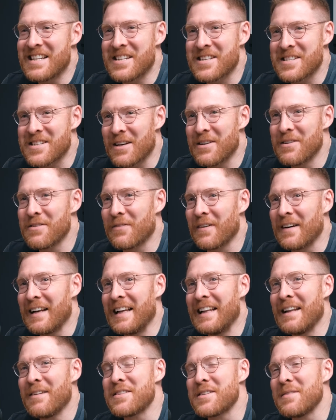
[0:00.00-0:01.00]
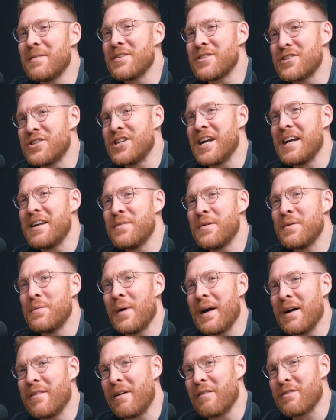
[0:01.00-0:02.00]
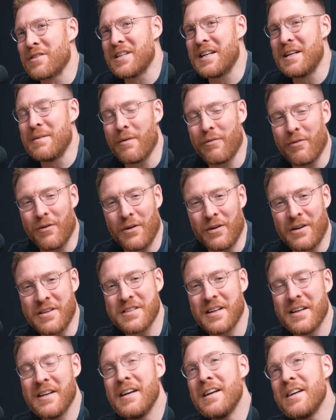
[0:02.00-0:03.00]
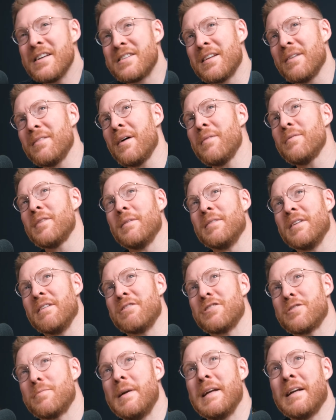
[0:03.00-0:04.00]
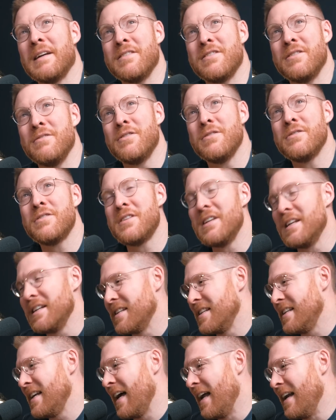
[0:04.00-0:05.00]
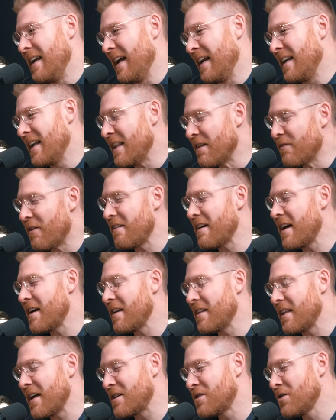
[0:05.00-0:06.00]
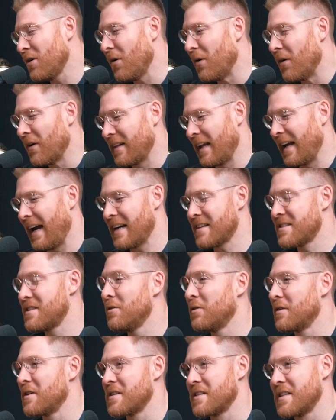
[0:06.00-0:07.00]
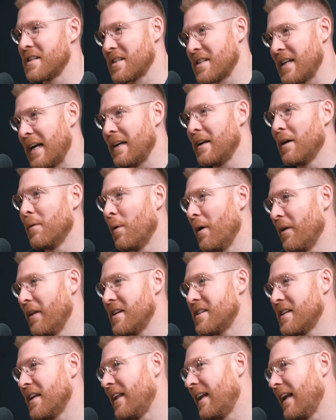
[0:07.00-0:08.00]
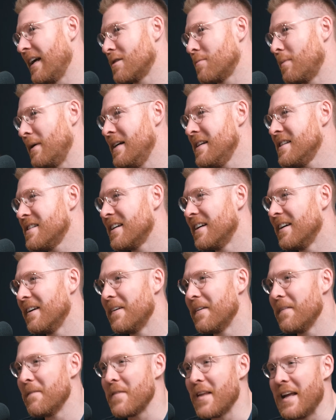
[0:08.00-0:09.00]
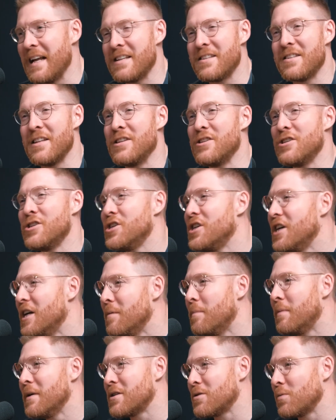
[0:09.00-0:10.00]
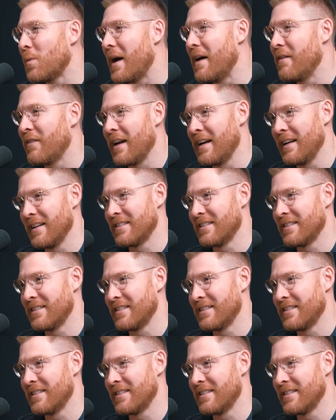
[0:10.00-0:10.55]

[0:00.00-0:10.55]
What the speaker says: It's so funny. And that was the most genuine way I've ever seen it before. Because sometimes there are speakers who do things at the end, and at the very end of their talk, they ask the audience to stand up while they say the last piece. It's the cheapest way of getting